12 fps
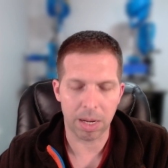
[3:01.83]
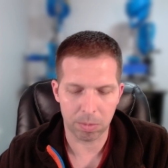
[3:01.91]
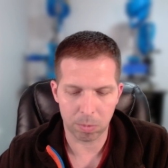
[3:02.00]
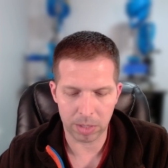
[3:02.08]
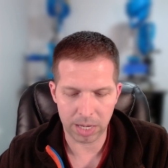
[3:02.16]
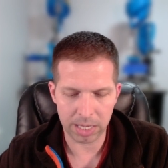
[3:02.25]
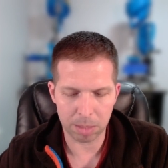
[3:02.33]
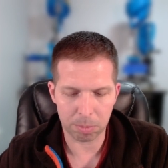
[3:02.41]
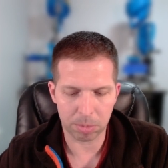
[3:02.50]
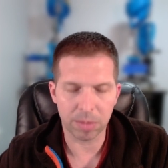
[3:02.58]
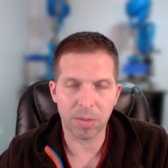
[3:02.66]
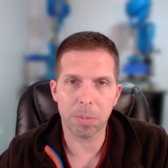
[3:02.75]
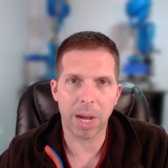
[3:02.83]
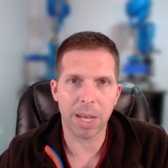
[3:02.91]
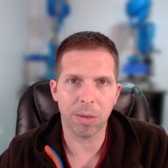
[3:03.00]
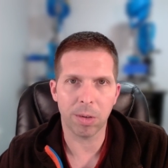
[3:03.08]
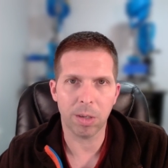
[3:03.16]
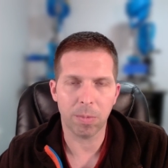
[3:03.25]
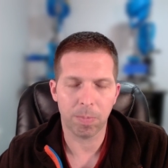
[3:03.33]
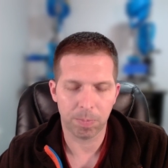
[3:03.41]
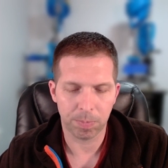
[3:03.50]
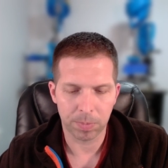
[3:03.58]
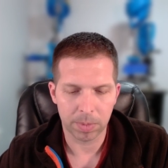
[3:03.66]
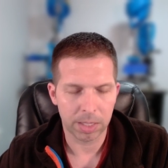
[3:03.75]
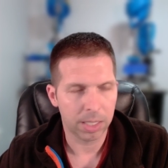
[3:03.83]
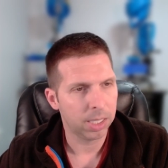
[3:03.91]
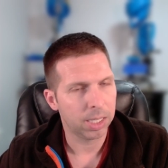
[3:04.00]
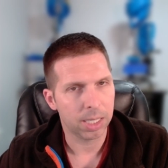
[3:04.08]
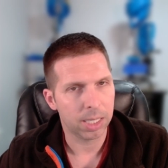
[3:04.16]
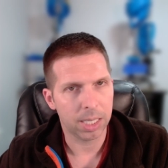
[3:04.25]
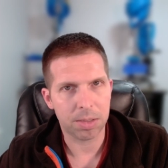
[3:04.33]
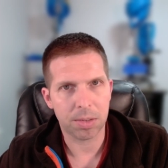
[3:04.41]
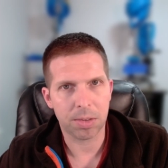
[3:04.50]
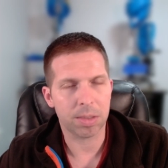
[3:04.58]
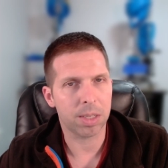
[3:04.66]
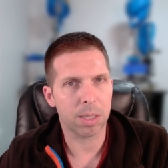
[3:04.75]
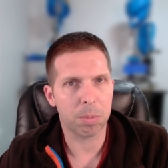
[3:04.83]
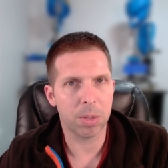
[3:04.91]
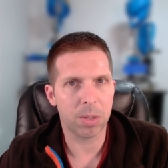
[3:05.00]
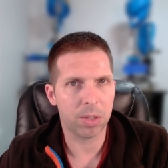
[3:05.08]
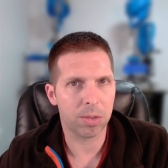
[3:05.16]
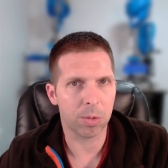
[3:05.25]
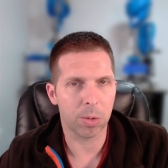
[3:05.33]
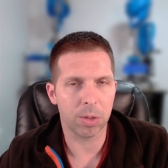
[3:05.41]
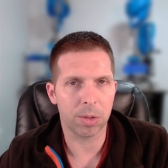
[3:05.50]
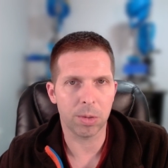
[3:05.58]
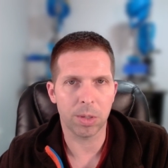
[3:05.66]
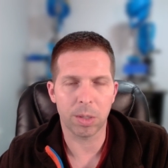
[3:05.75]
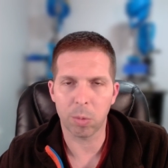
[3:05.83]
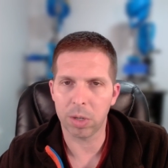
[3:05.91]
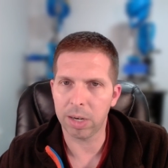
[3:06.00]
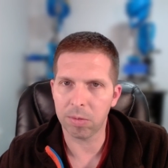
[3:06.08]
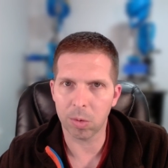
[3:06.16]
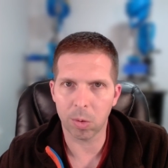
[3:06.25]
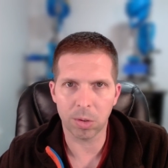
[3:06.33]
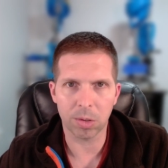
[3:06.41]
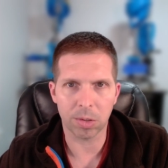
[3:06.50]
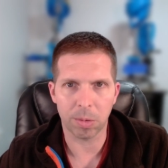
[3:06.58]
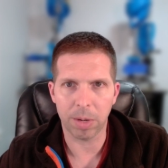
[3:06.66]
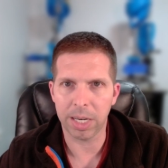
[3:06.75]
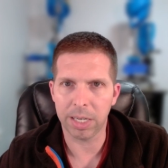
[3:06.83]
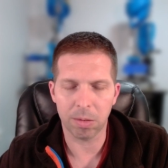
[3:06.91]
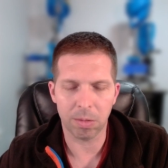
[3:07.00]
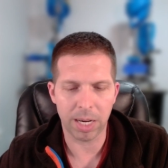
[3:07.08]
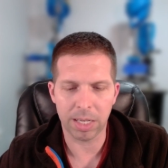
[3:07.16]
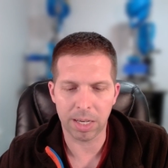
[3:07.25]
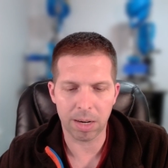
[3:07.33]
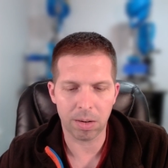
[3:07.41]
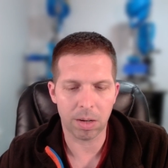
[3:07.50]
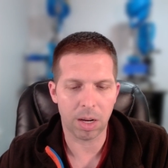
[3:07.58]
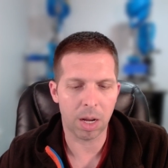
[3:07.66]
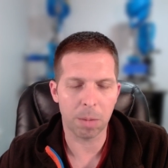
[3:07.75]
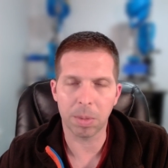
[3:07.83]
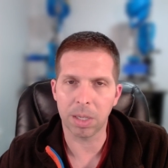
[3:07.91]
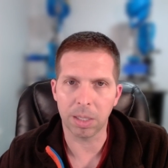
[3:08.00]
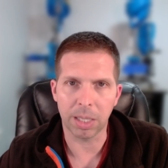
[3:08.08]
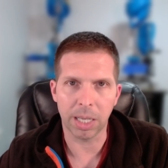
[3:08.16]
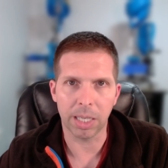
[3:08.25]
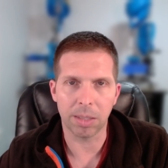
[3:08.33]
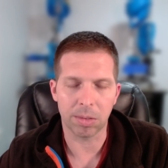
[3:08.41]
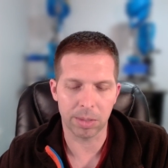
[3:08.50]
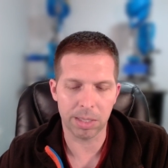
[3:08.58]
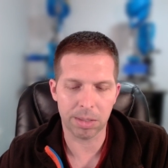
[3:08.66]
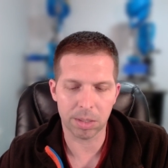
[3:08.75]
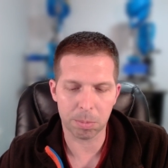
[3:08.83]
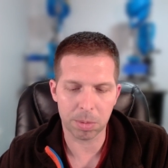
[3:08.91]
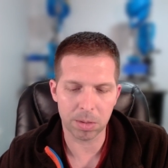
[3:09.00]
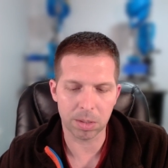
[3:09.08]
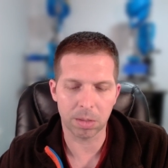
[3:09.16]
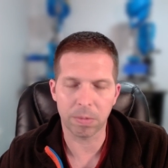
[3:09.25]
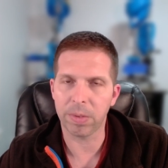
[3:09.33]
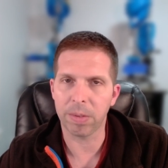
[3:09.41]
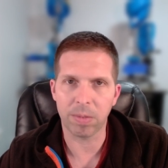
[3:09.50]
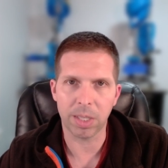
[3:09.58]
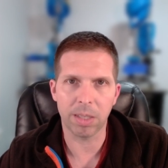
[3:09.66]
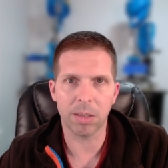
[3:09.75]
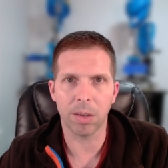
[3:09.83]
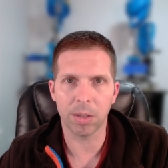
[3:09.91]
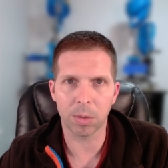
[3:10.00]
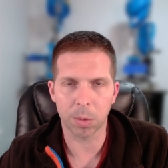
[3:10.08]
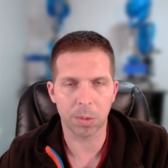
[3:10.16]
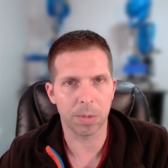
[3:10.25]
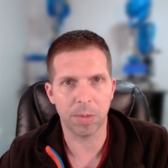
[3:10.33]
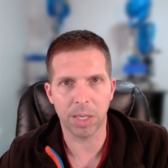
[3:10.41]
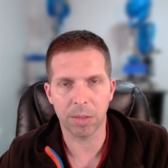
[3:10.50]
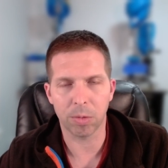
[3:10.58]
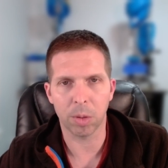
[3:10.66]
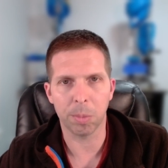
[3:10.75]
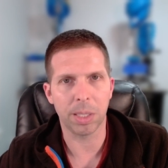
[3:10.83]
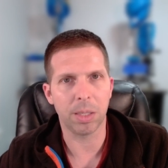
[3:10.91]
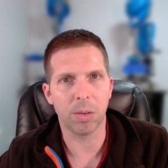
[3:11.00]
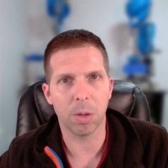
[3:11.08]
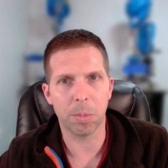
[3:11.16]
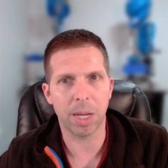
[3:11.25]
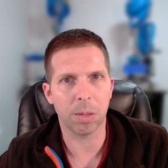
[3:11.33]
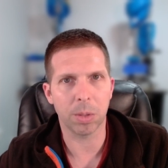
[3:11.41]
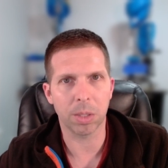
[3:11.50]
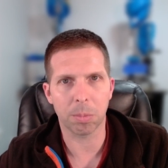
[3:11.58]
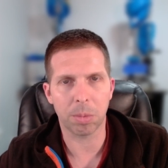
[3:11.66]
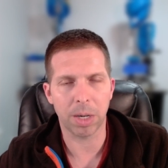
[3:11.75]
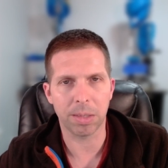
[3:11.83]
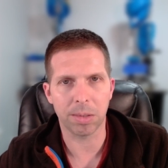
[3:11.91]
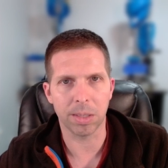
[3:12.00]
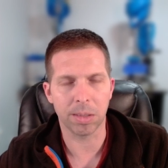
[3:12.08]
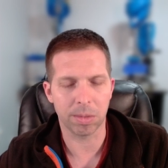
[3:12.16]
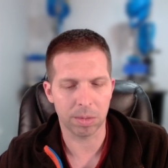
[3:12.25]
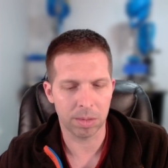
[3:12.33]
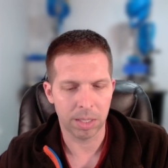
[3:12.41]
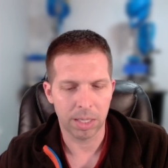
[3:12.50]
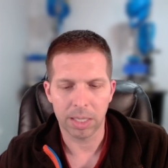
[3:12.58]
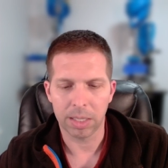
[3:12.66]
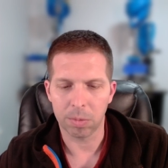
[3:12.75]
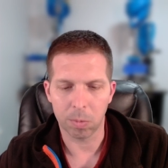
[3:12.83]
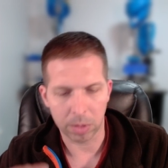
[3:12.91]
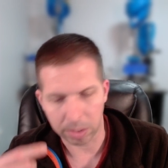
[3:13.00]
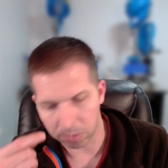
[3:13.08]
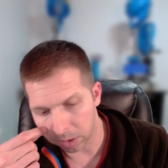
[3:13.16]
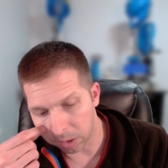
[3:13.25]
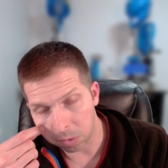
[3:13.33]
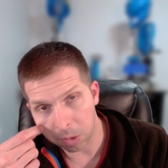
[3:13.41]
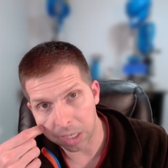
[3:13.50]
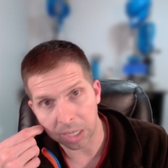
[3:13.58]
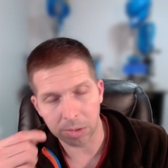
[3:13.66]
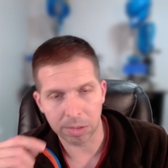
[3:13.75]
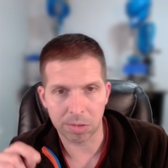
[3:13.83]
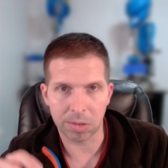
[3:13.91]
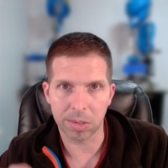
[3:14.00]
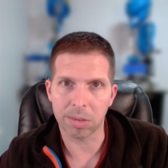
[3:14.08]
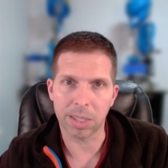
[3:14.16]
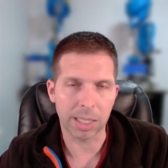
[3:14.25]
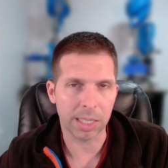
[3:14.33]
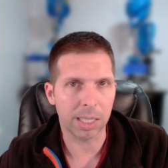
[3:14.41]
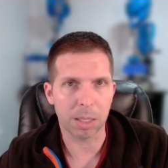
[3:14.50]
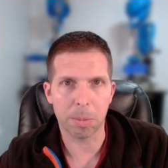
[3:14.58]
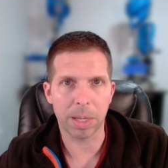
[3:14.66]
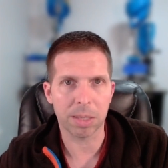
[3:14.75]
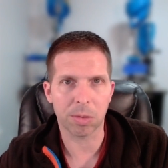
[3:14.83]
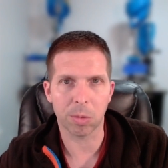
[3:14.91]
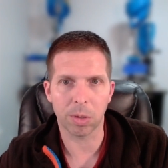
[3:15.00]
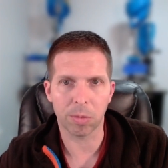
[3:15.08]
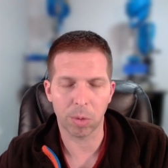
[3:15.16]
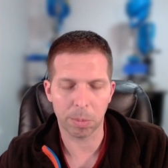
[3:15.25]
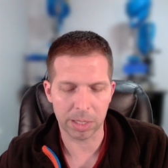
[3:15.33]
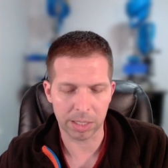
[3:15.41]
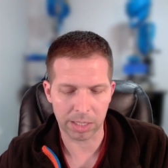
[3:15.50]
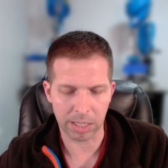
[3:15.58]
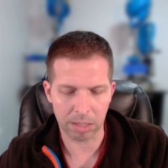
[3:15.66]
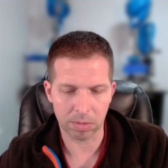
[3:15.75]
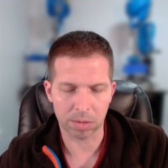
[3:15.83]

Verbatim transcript: When I hit preview buy order, it's just gonna push this order through, and whatever orders are right here right now, I'm gonna get it. So it's gonna purchase fifteen dollars worth of A D A for me, no matter what the price is. Whatever it is right now, it's just gonna get the best order for me it can.